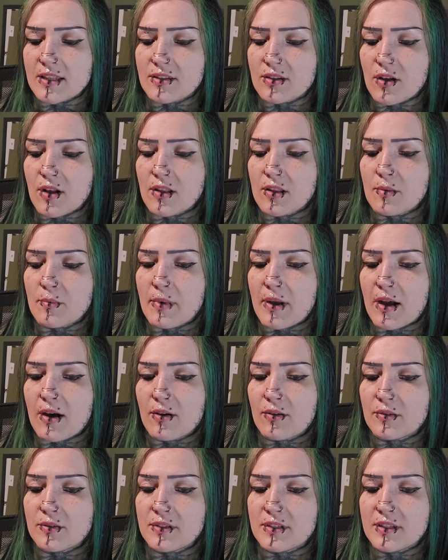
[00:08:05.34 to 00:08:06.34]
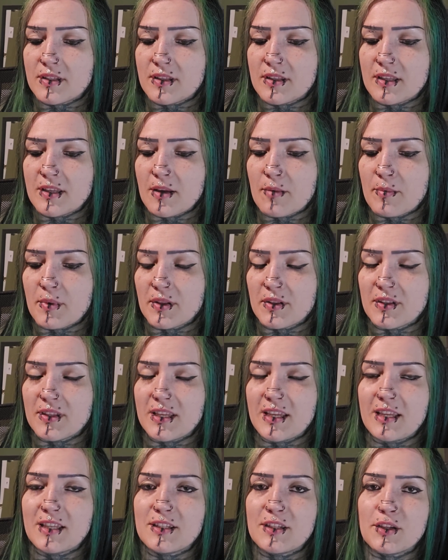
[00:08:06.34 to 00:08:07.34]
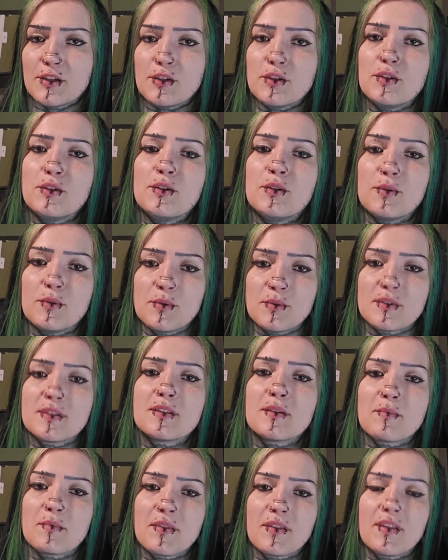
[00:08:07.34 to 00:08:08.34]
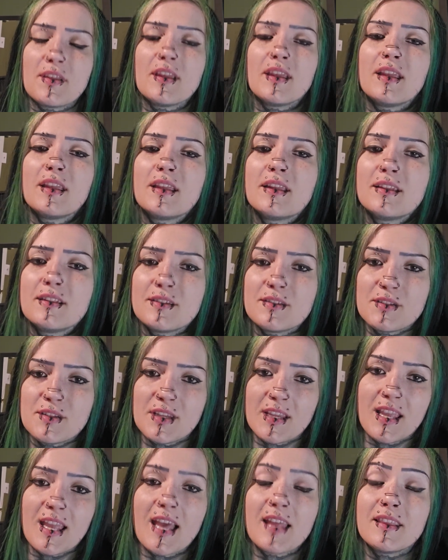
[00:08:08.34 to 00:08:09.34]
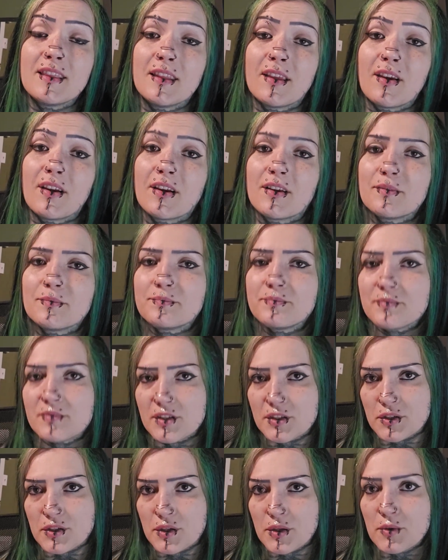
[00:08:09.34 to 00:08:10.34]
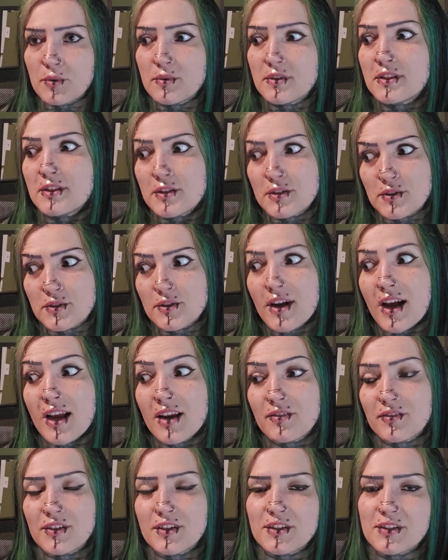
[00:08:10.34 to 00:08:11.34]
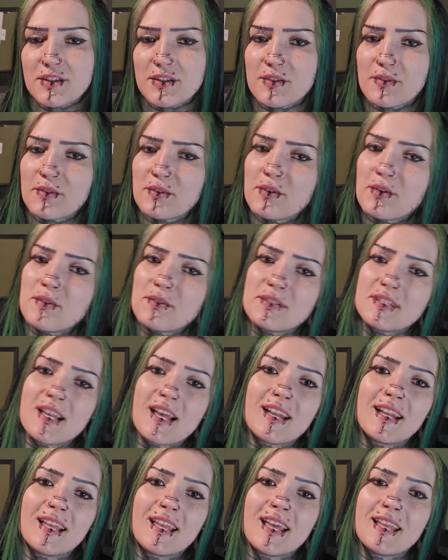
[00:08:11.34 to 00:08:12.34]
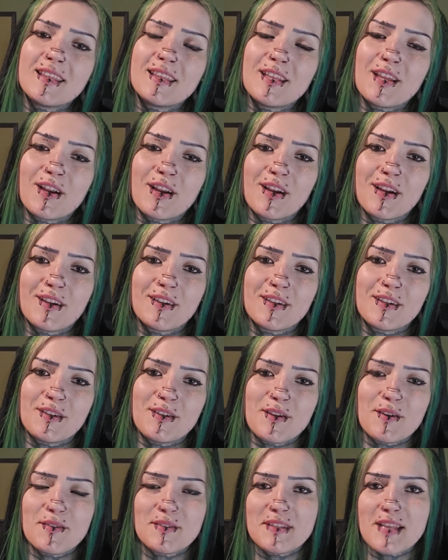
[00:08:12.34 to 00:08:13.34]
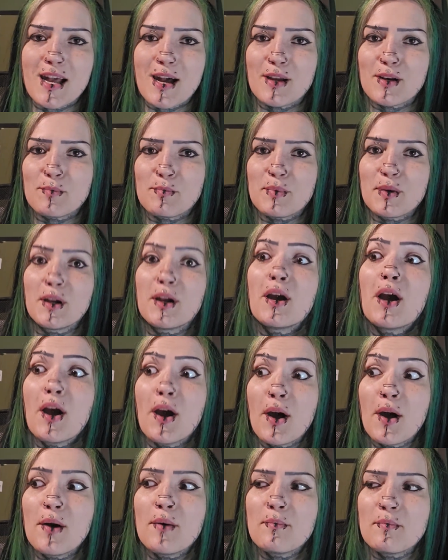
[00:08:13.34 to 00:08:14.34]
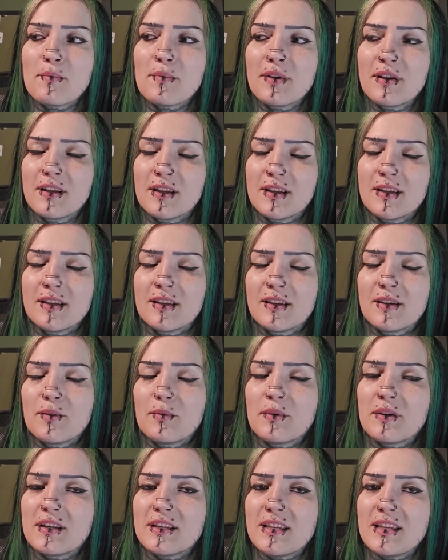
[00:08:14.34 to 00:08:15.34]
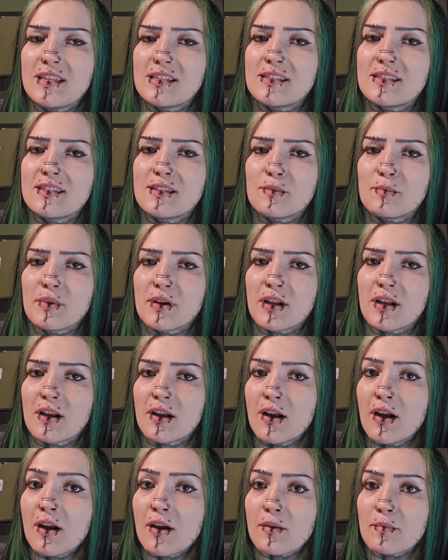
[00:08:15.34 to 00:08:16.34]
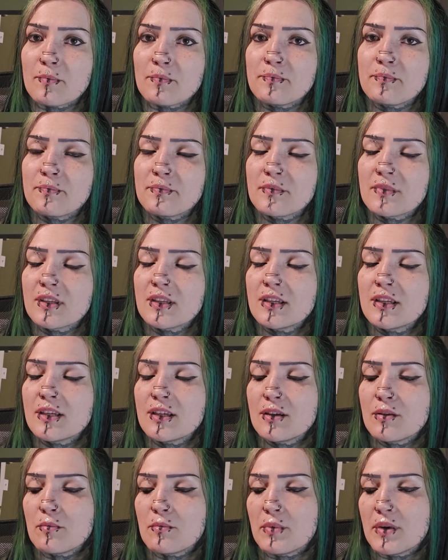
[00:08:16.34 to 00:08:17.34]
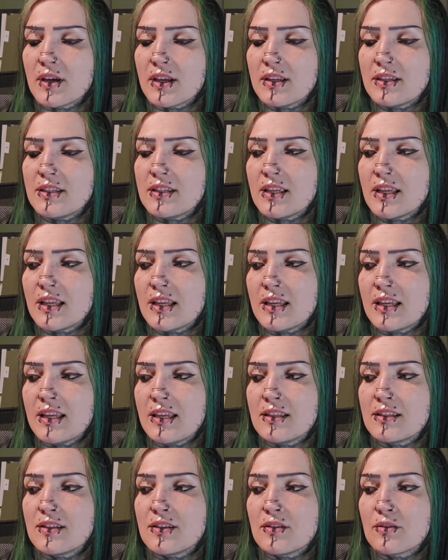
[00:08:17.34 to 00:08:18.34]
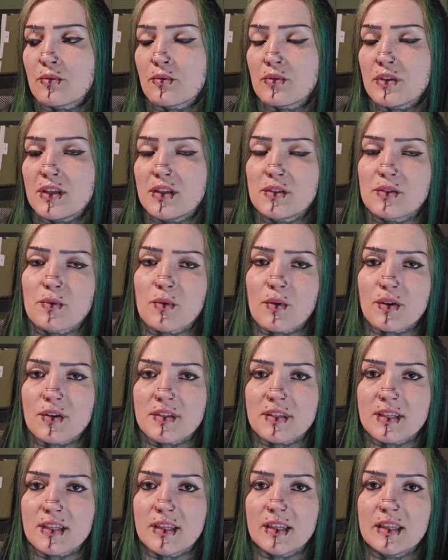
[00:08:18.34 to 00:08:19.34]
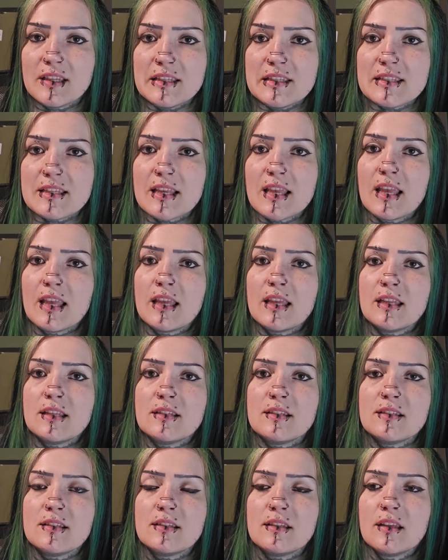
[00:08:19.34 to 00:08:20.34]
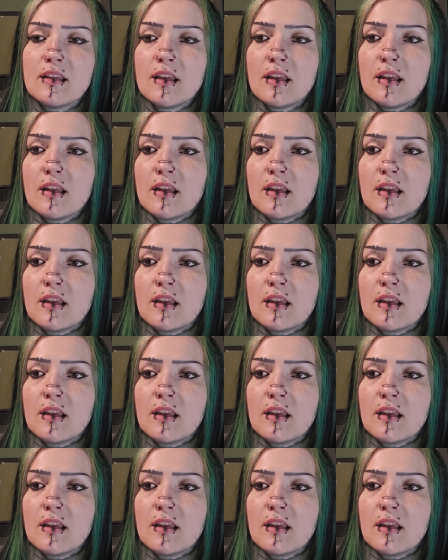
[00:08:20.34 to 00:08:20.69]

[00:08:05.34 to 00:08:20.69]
it's all about the ability to do something to get there. The 2 is the driver, so it knows how to get there and knows how to become what it needs to become, but it needs the resources and,